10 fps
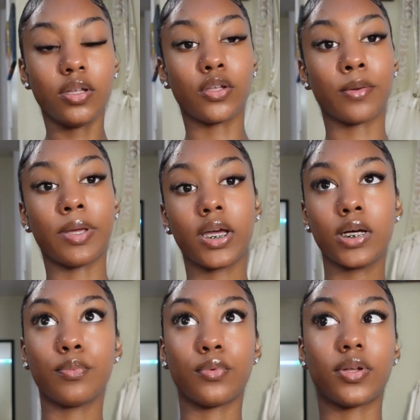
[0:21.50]
your
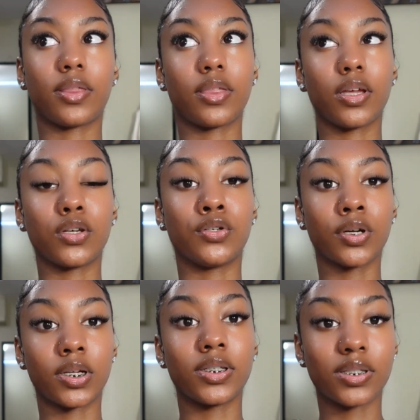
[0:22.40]
makeup with
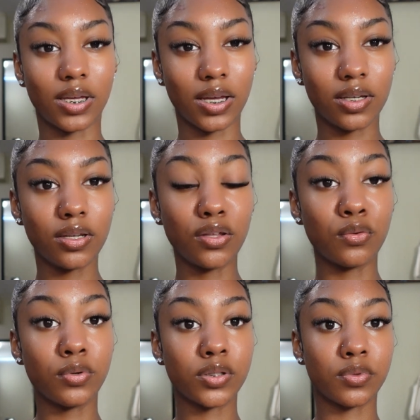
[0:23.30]
dirty skin.
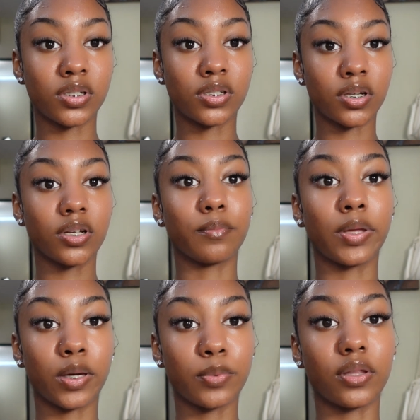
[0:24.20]
You always want to start
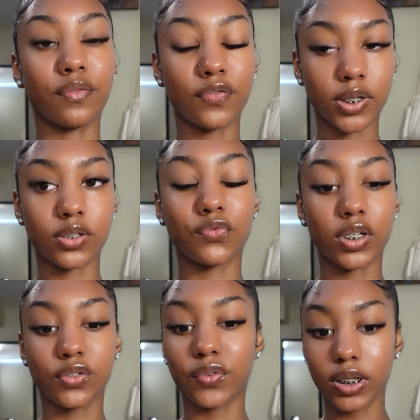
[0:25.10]
makeup with a fresh
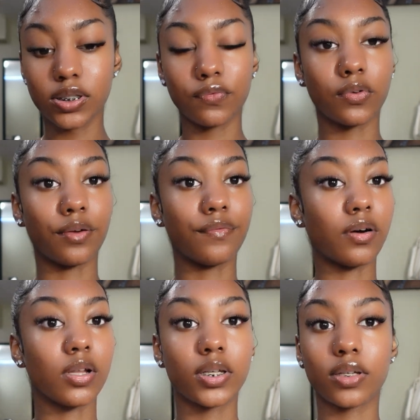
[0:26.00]
face for a
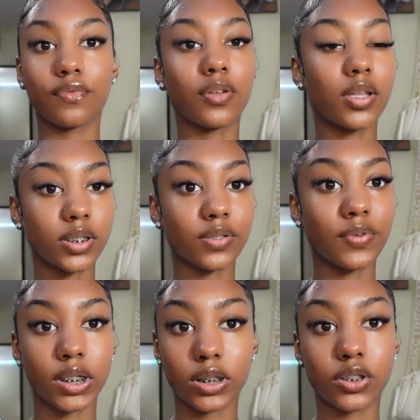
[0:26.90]
flawless
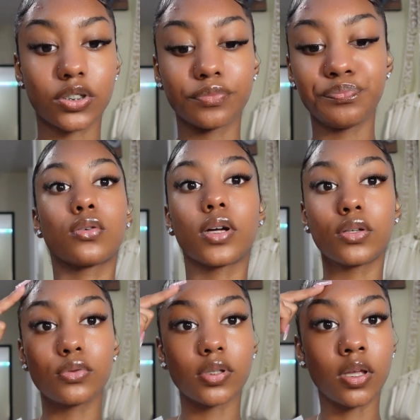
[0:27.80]
finish. So I
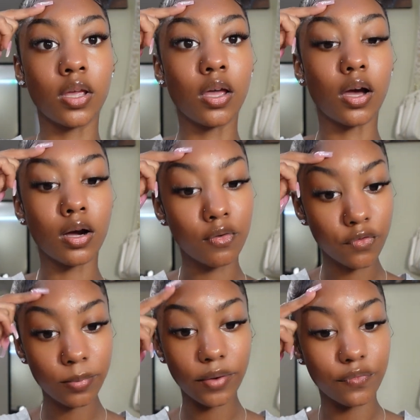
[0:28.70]
use
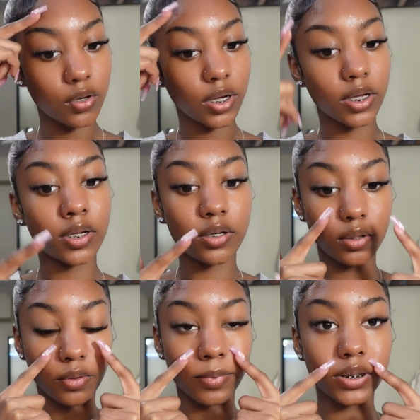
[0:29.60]
for my forehead,
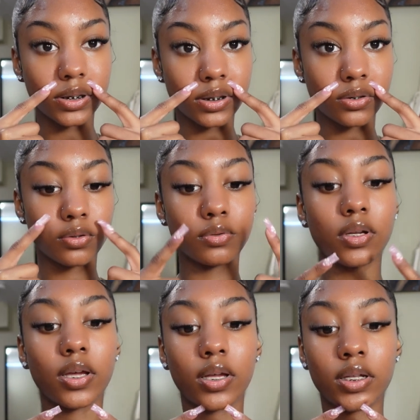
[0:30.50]
around my T-zone,
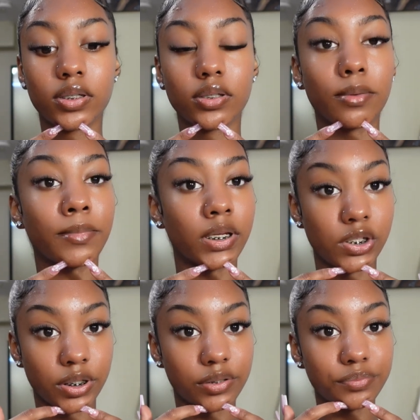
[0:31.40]
and my
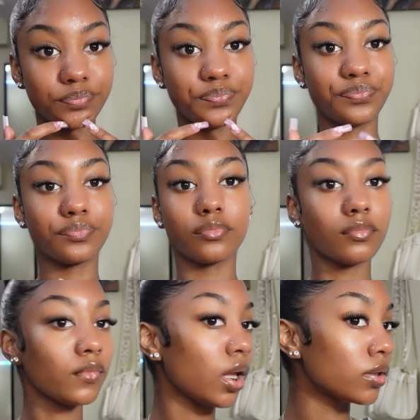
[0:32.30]
chin.
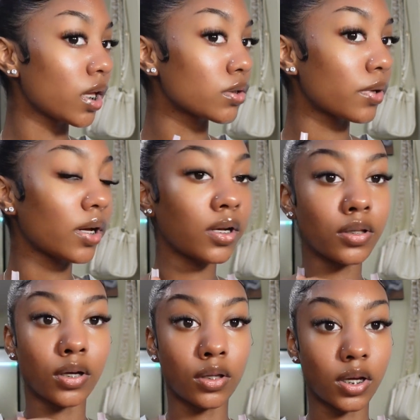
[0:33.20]
That's why I kind of
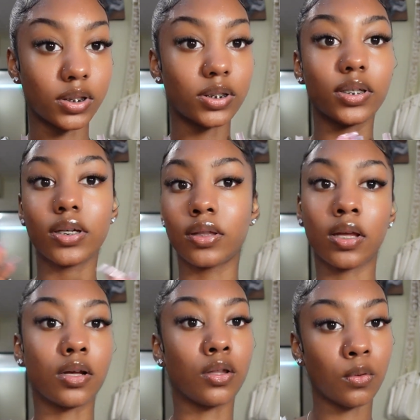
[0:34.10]
look glossy and
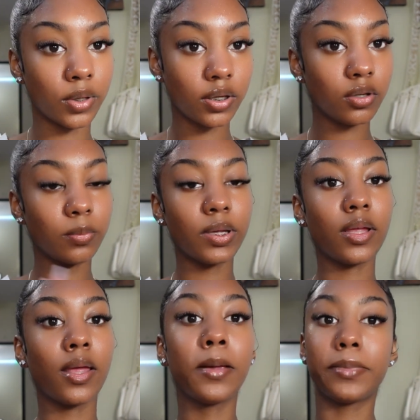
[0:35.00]
like glowy a little
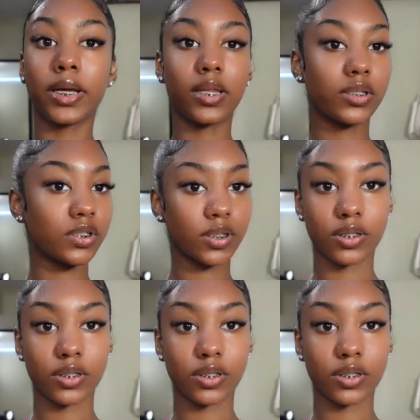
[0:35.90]
bit. But yeah, let's just get